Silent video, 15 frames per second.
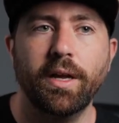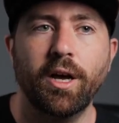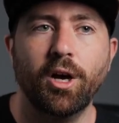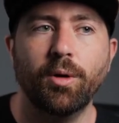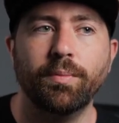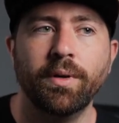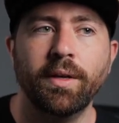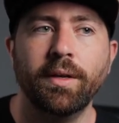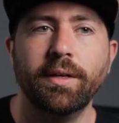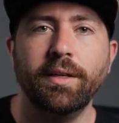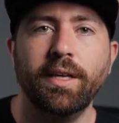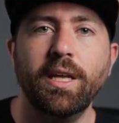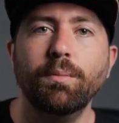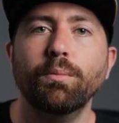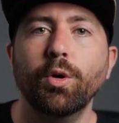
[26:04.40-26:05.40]
to help
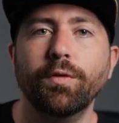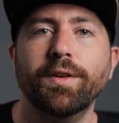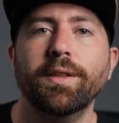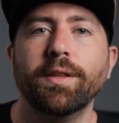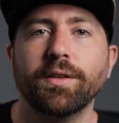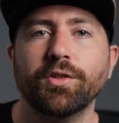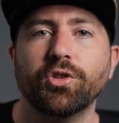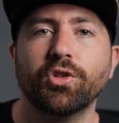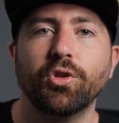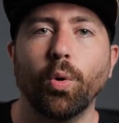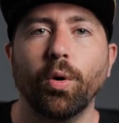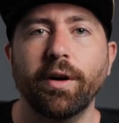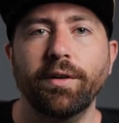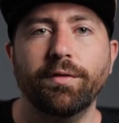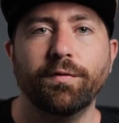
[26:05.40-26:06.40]
keep moving this story